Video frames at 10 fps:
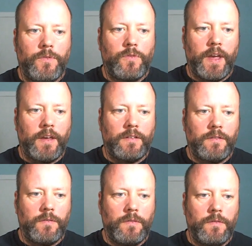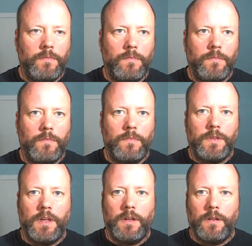I guess,
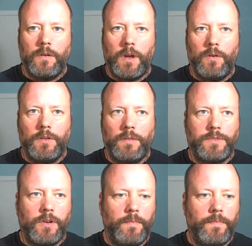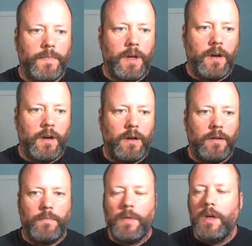hell, okay, hold on, sorry. Uh,
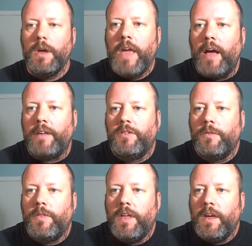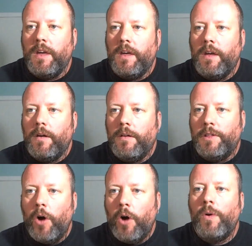yeah, so the
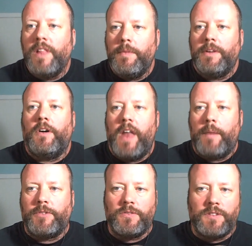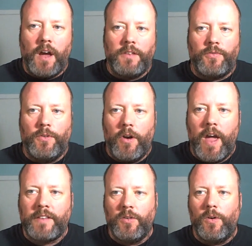lower limits on aperture size for an
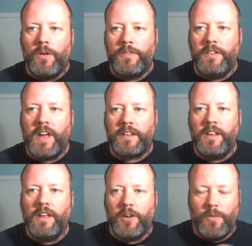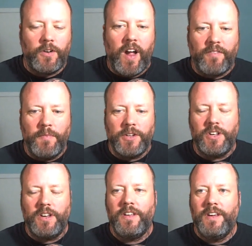exo-Earth detecting coronagraph mission.